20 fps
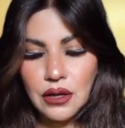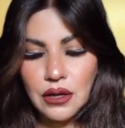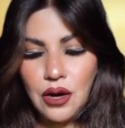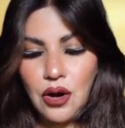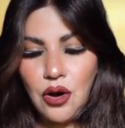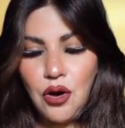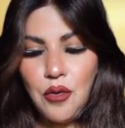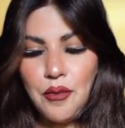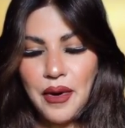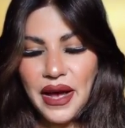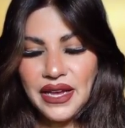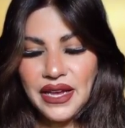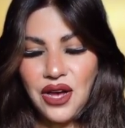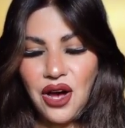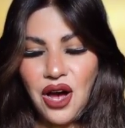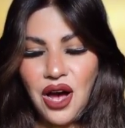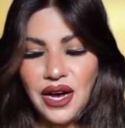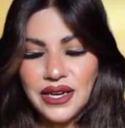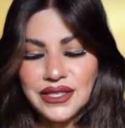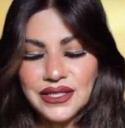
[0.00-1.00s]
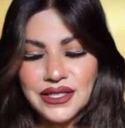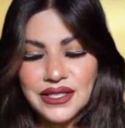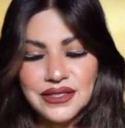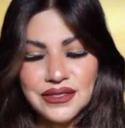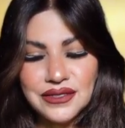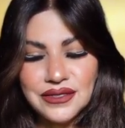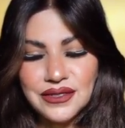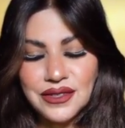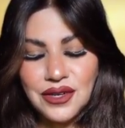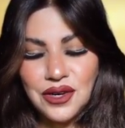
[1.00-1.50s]
Oh my God.
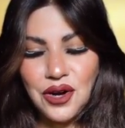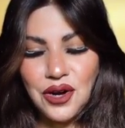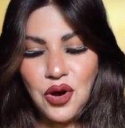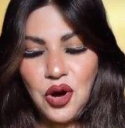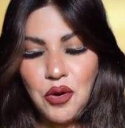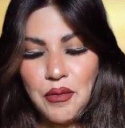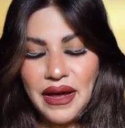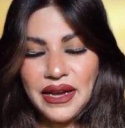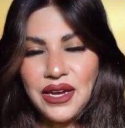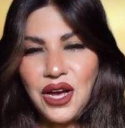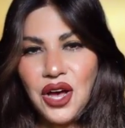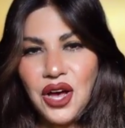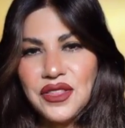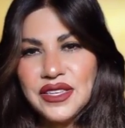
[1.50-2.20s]
Oh my God.